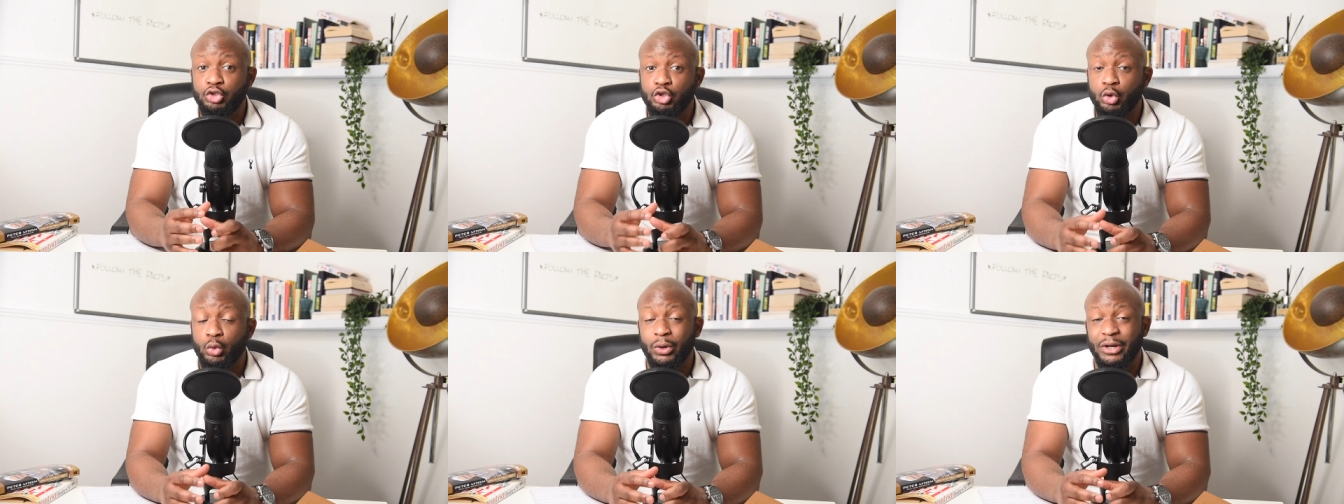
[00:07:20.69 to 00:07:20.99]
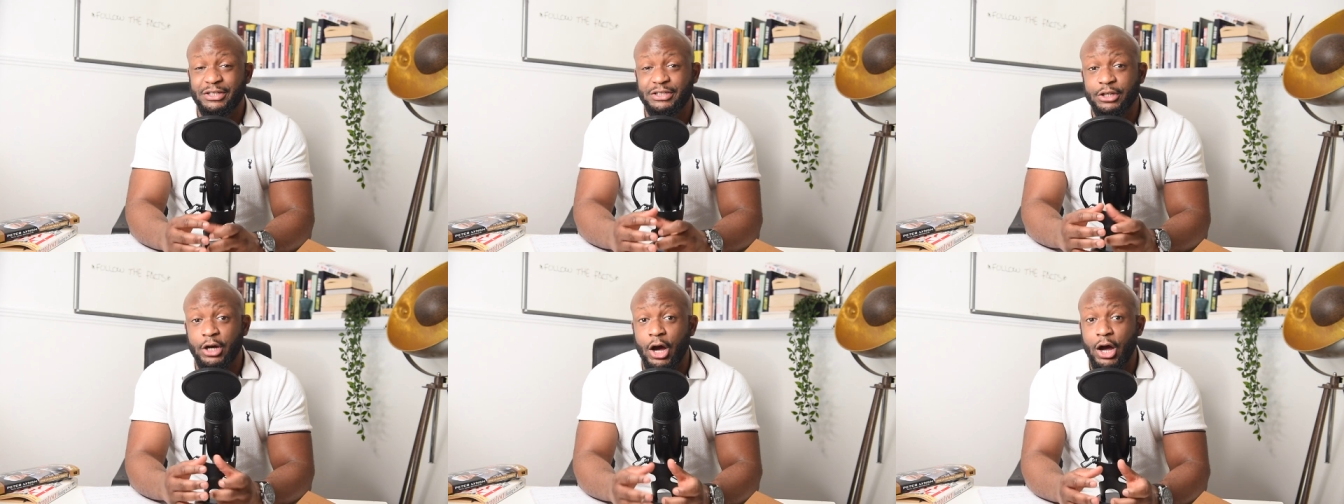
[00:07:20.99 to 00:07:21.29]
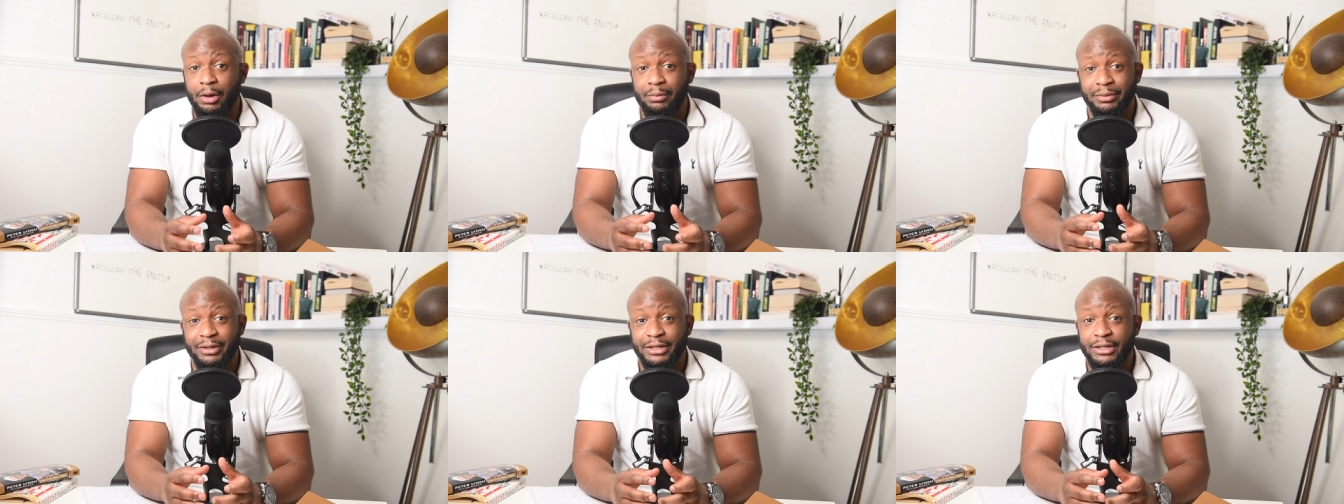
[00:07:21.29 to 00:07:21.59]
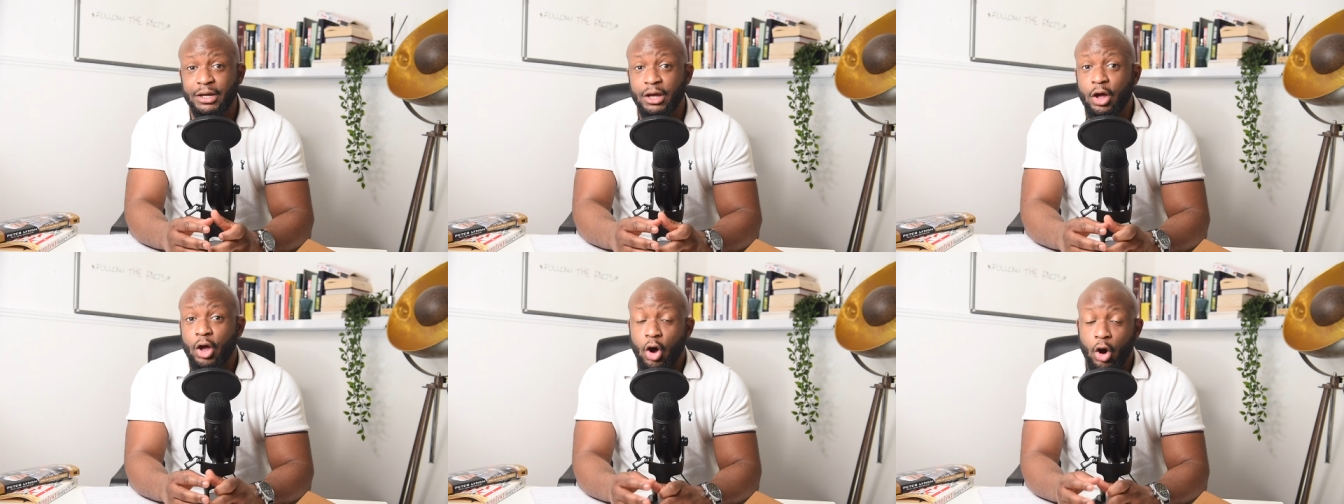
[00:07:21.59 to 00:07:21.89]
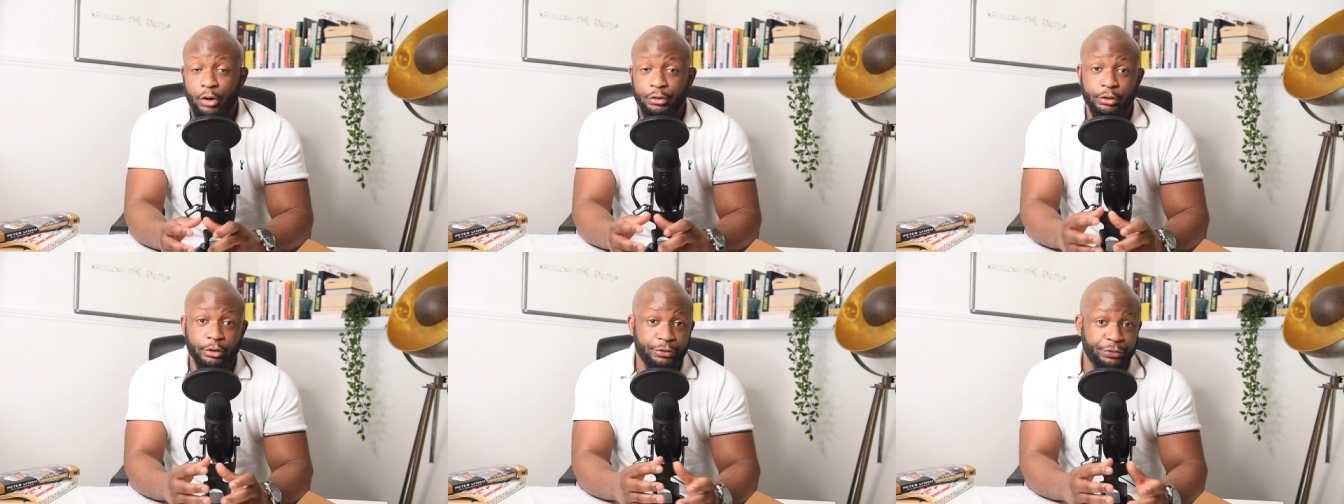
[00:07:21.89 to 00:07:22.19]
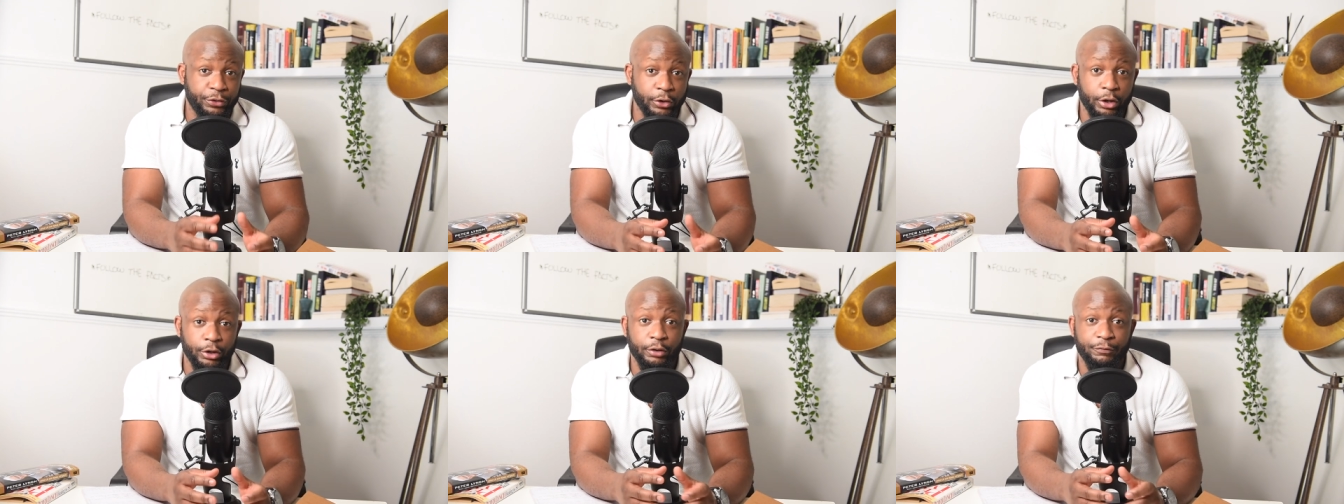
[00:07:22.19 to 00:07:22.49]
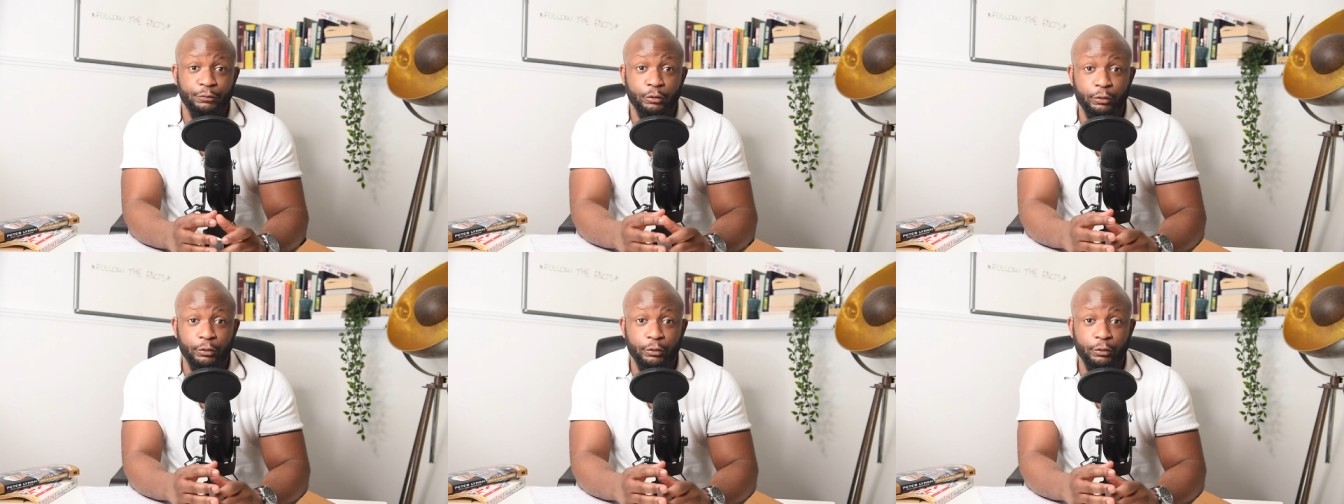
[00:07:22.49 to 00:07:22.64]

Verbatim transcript: US Army on the 3rd of